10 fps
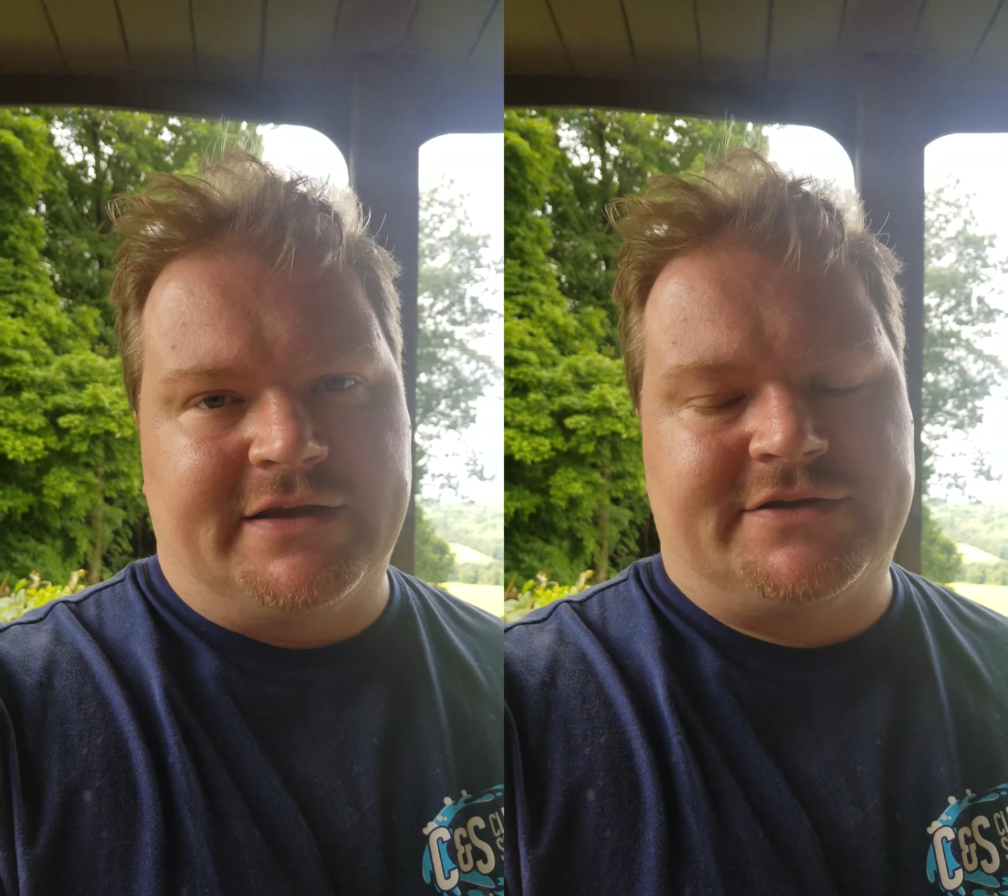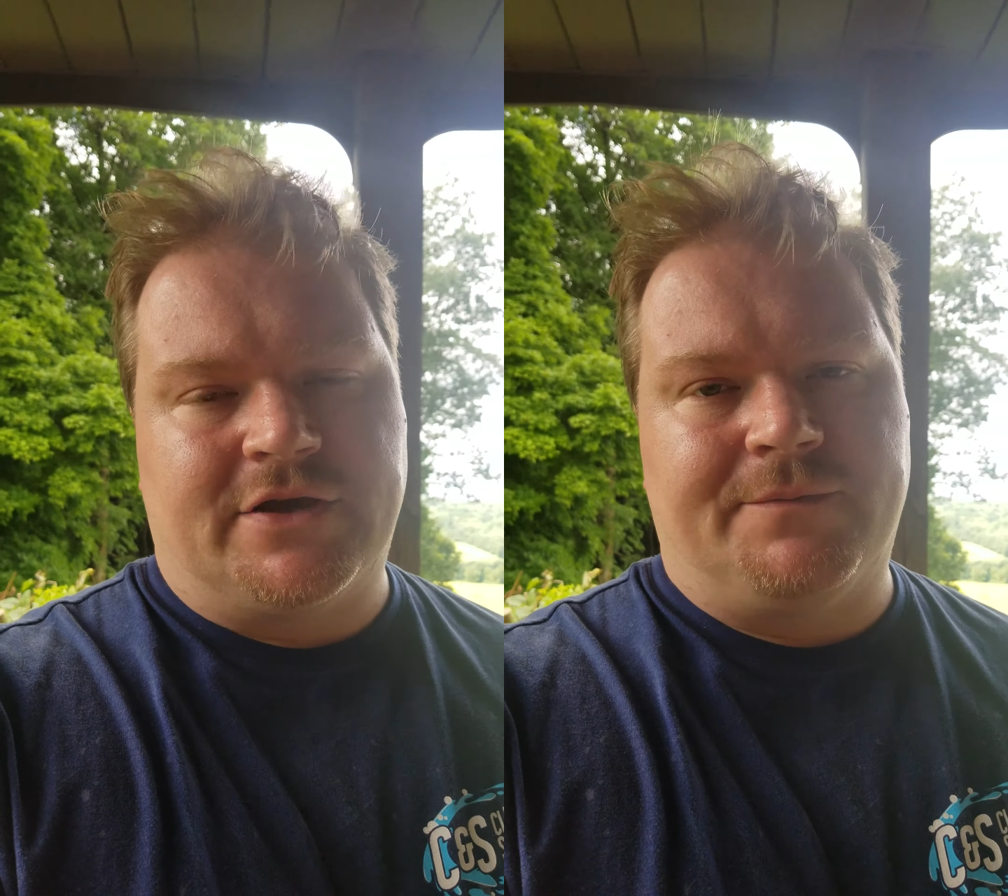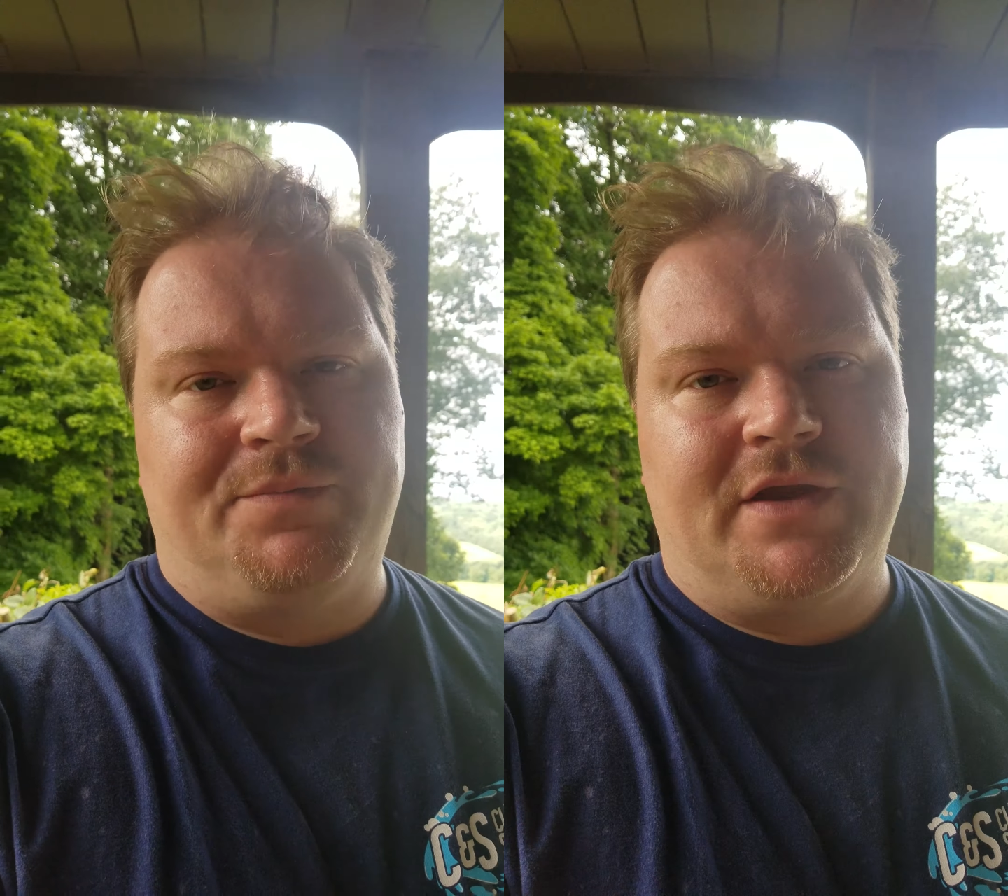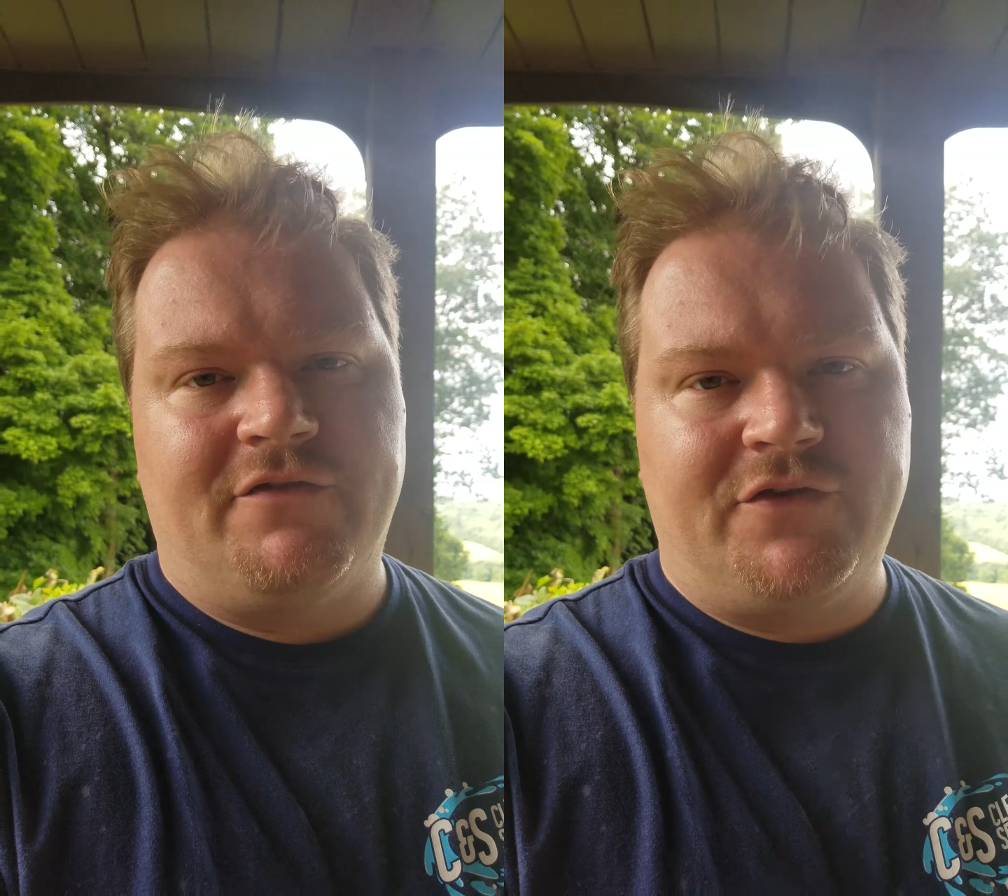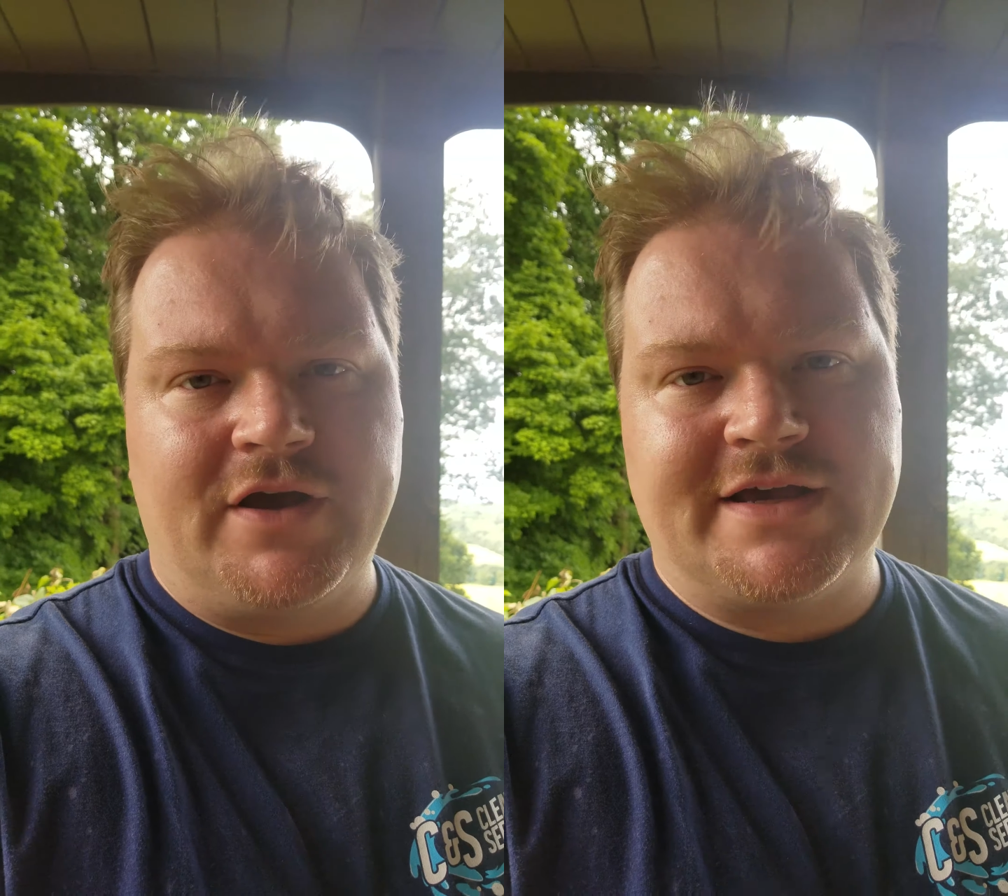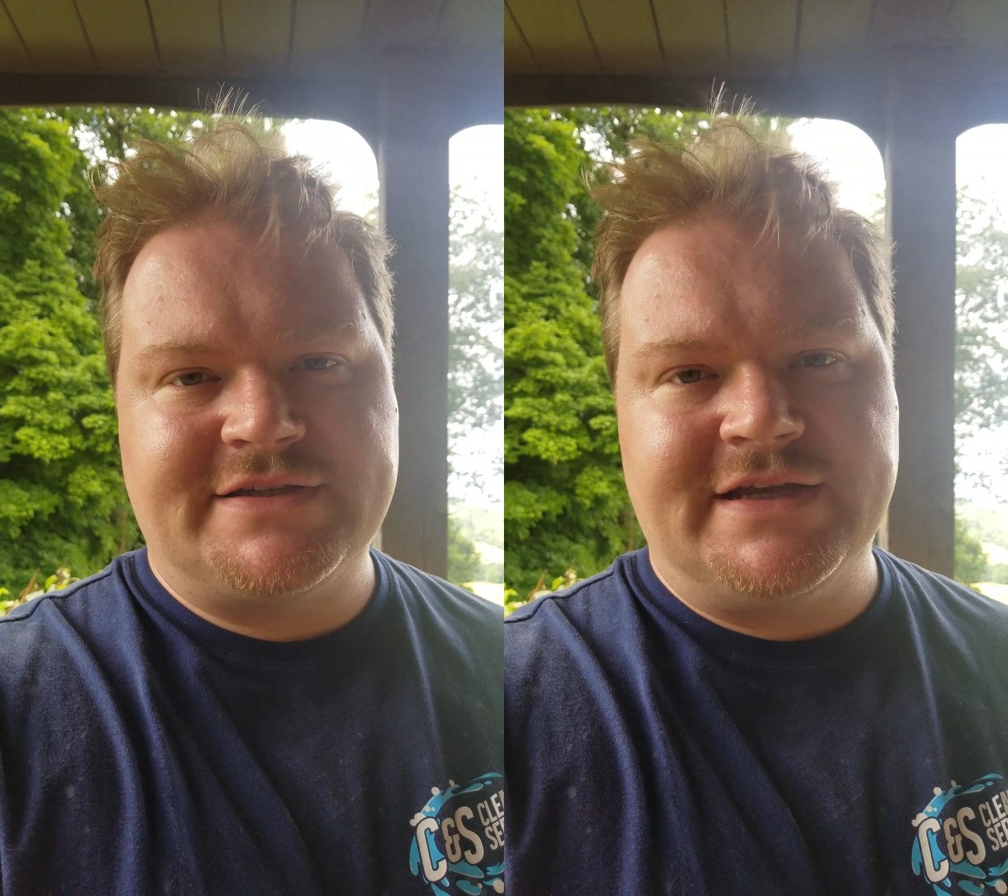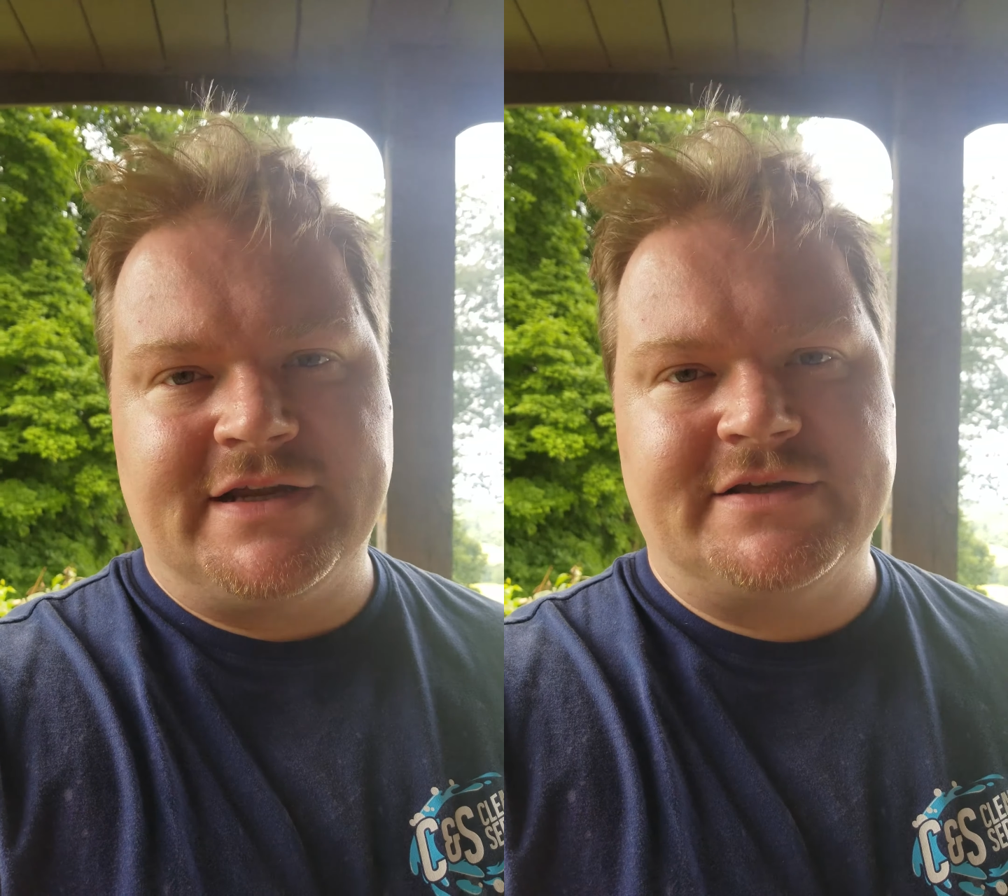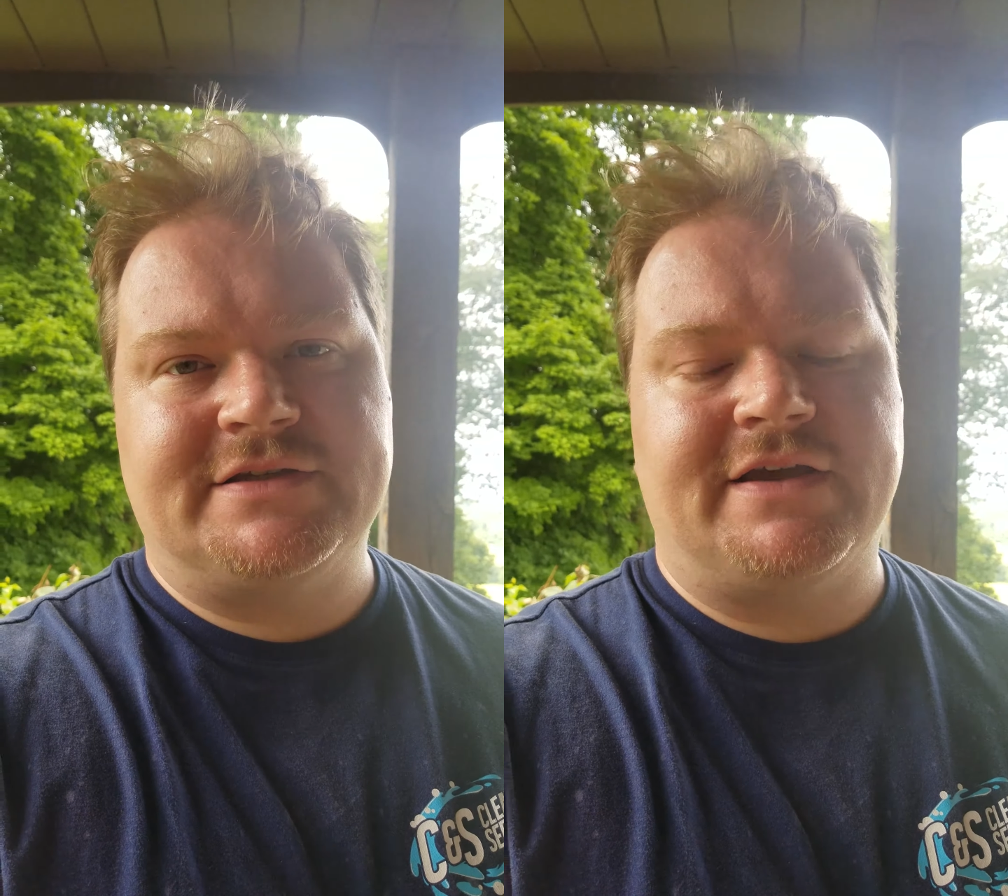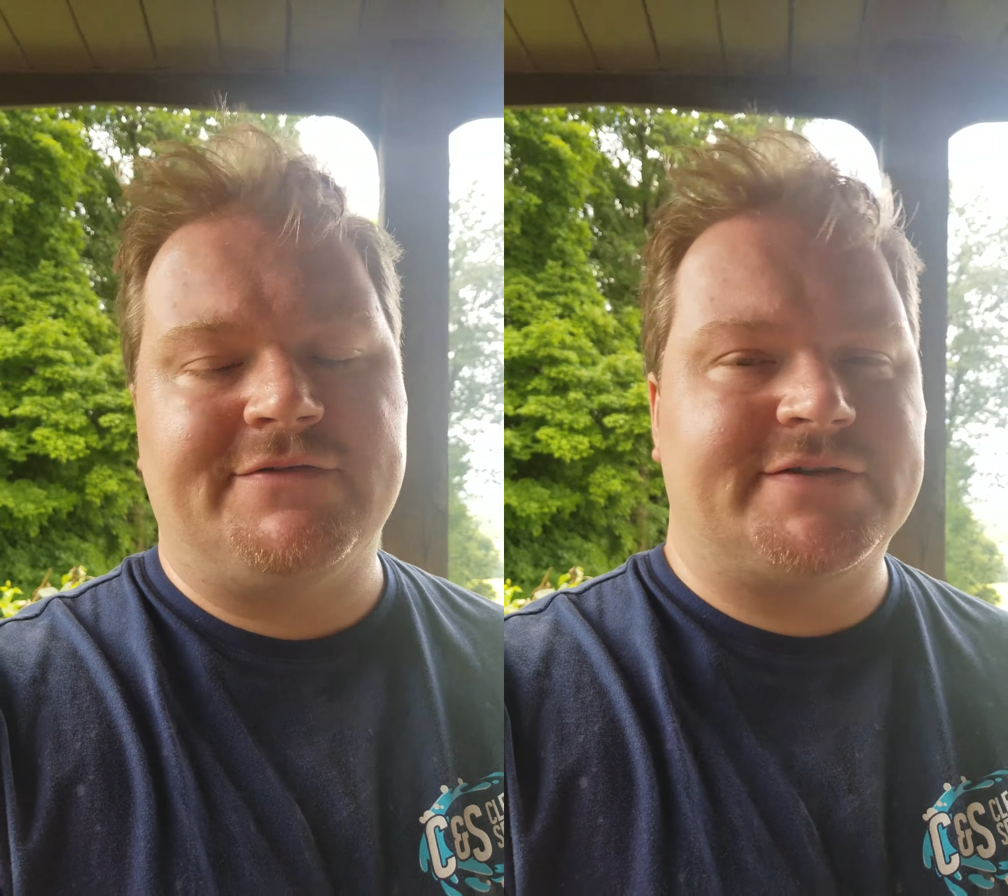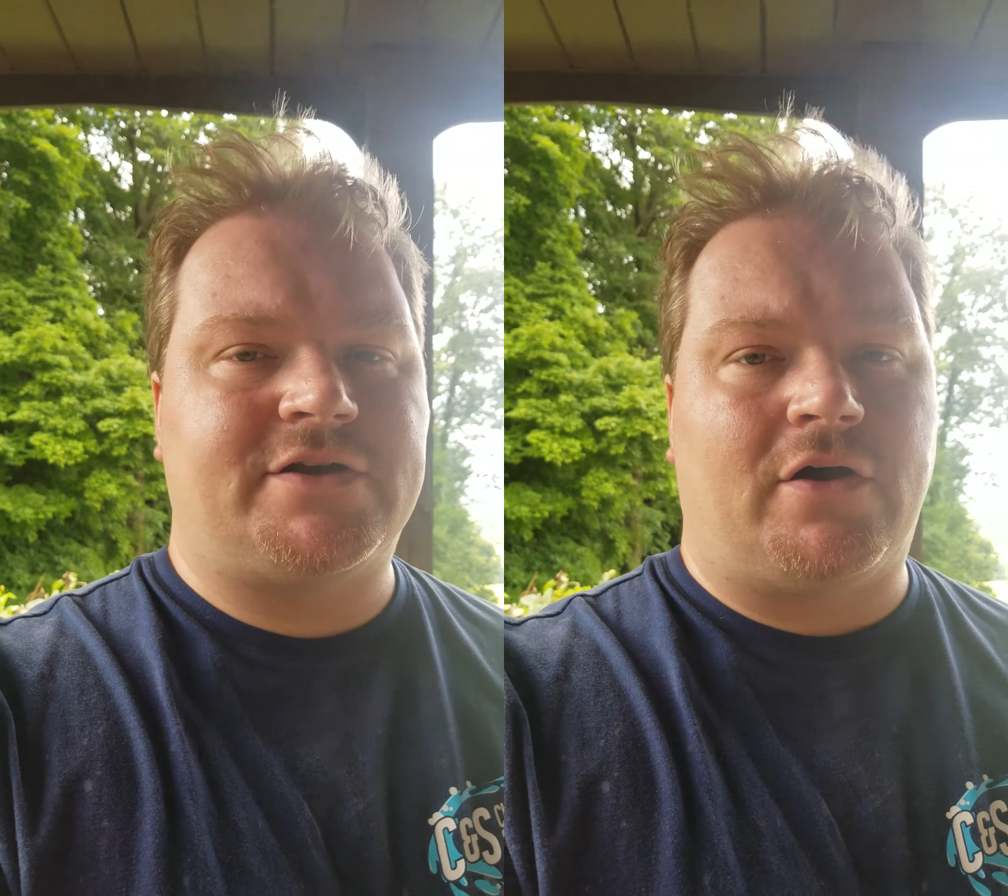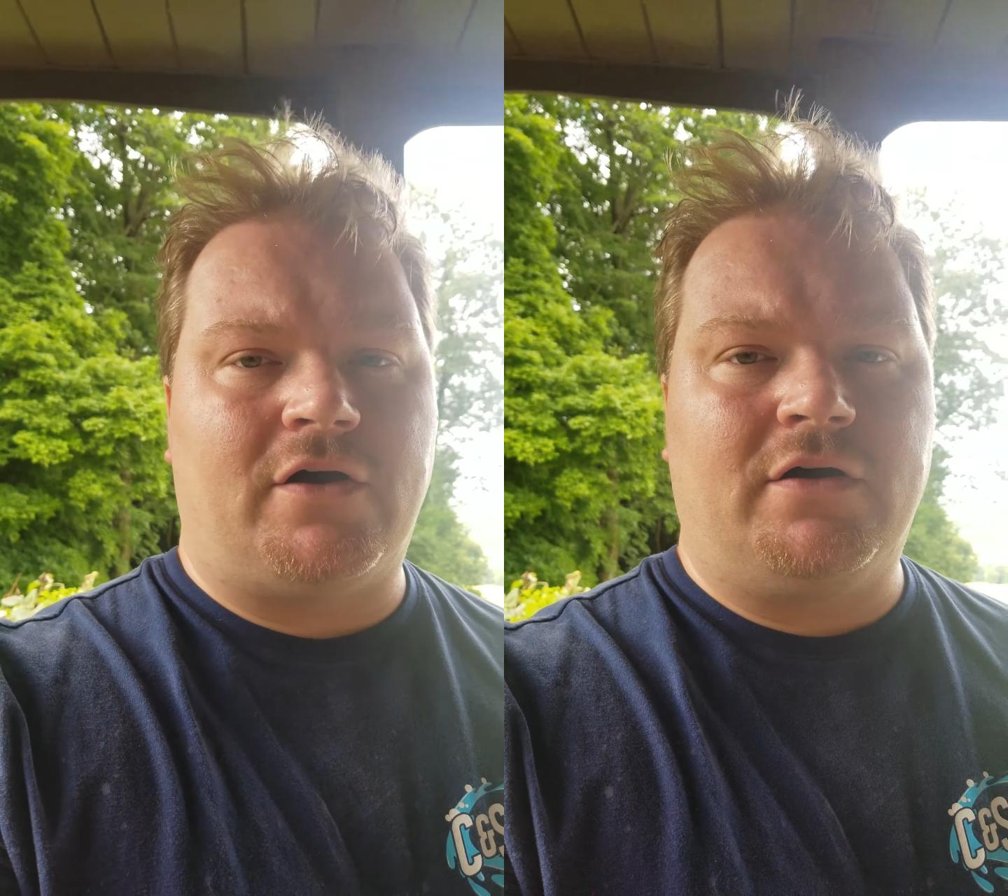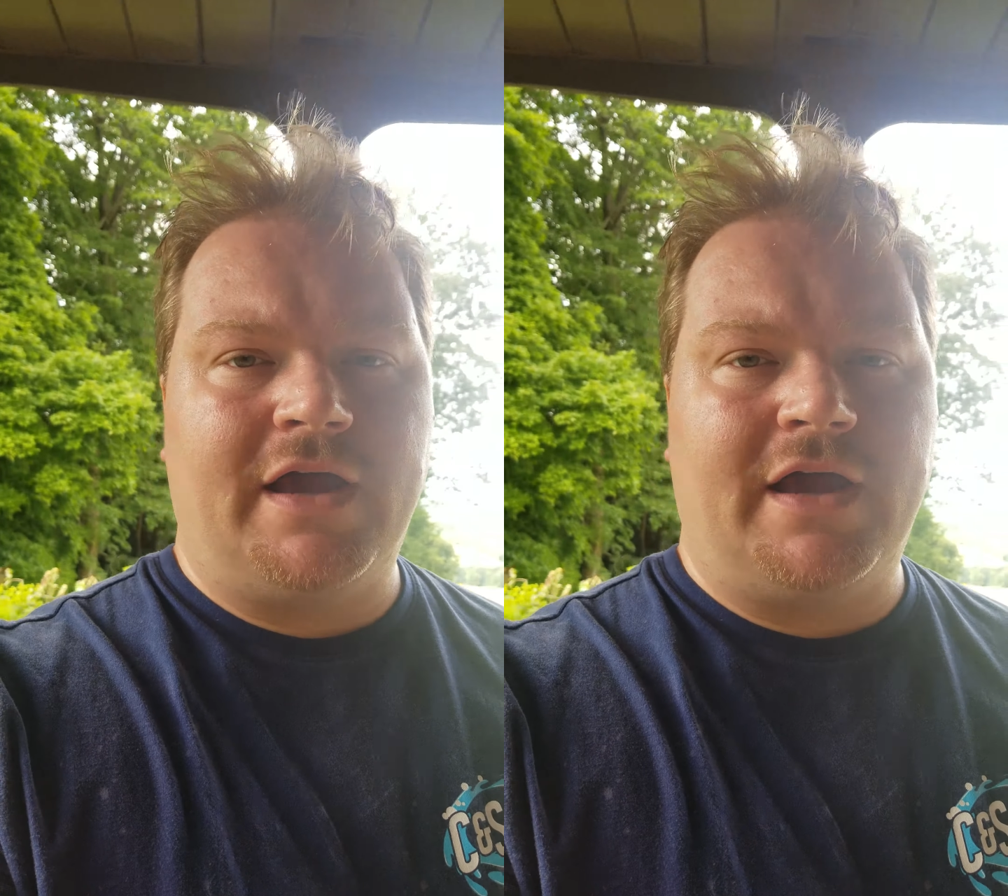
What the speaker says: So if you guys need us, give us a call,